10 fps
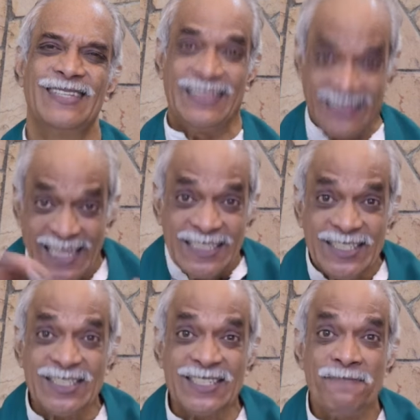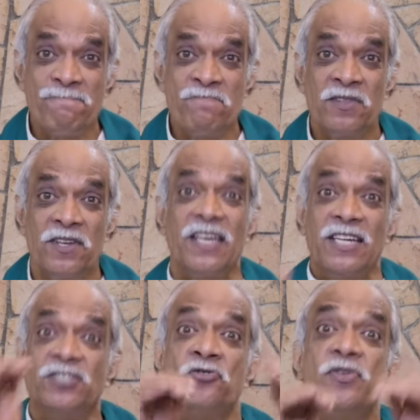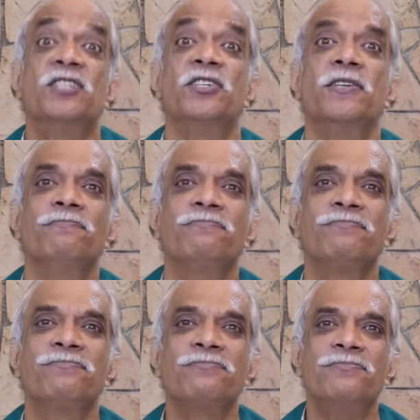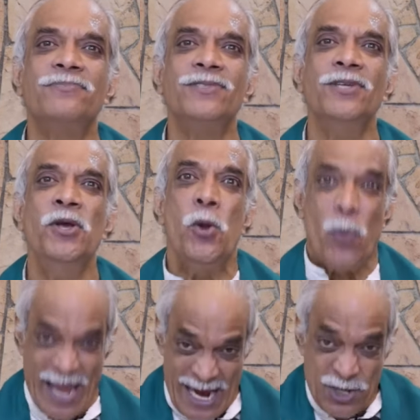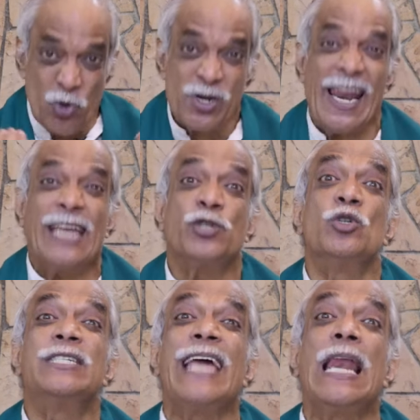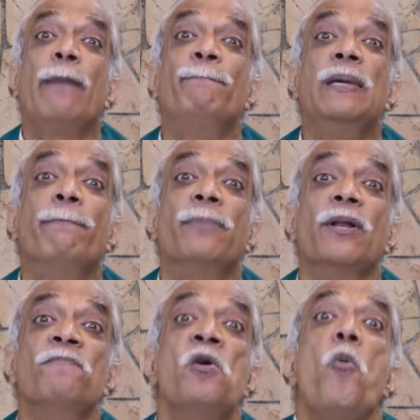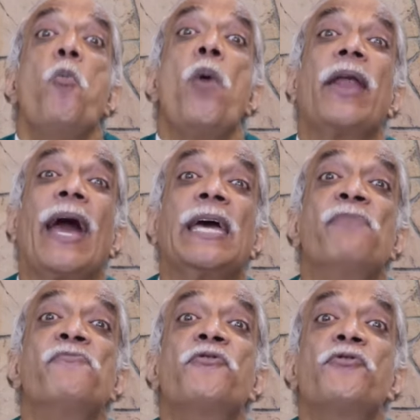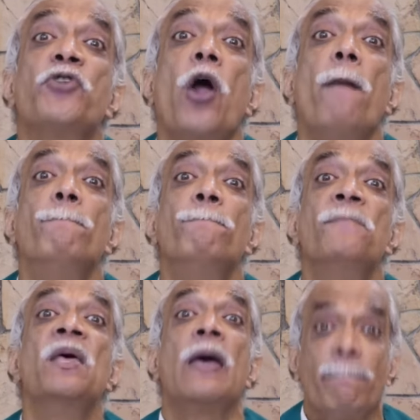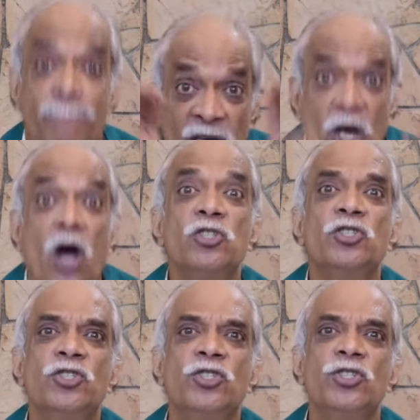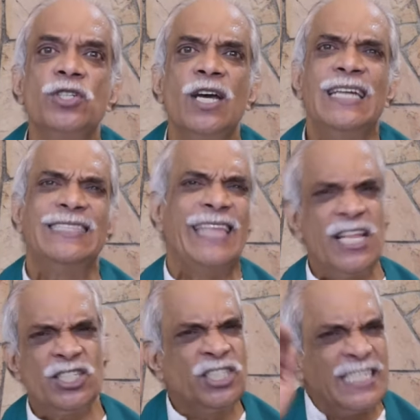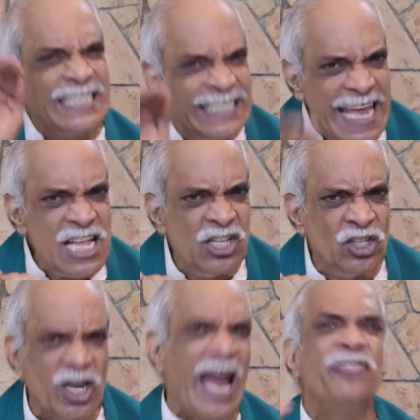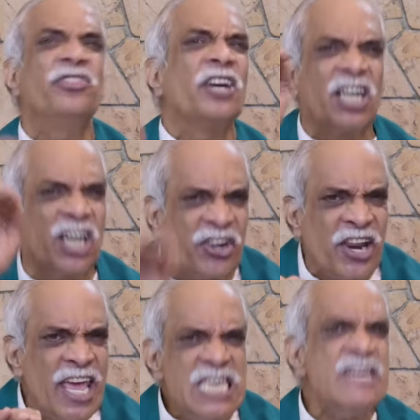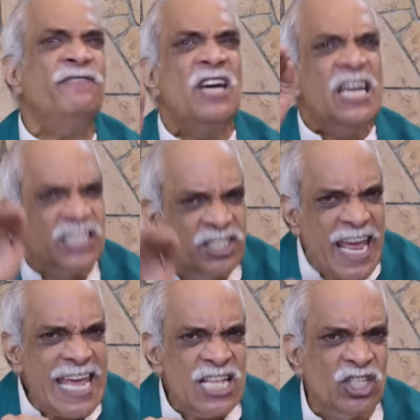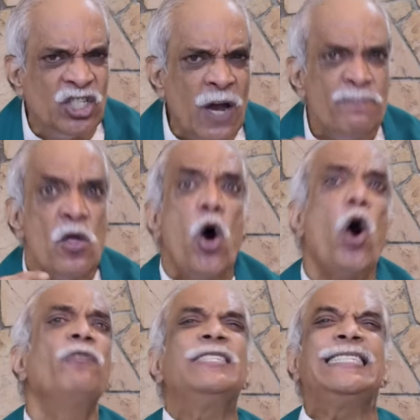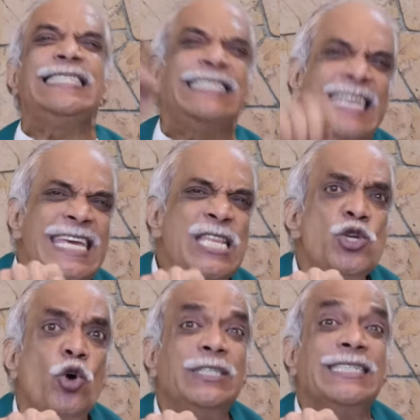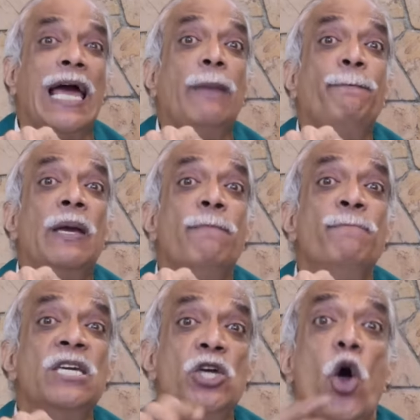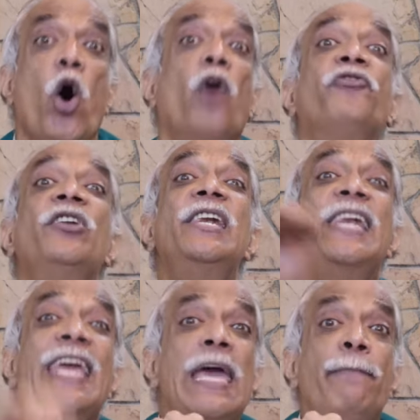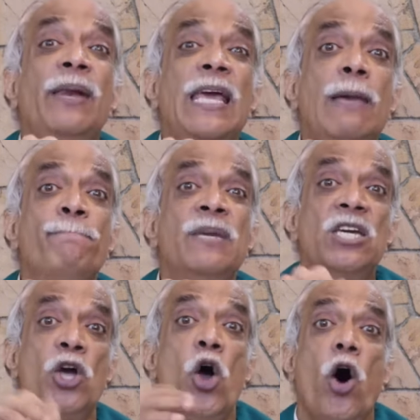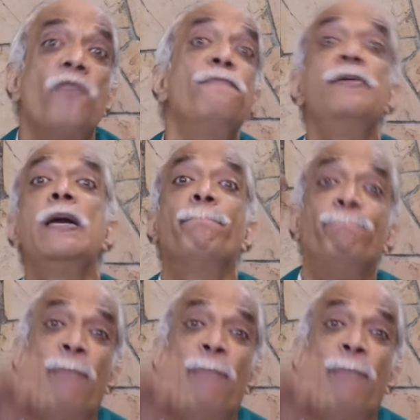This is the reason why I don't like to tell people where I am from. Because there is the danger, and the grave danger, of stereotyping me, of labeling me, of being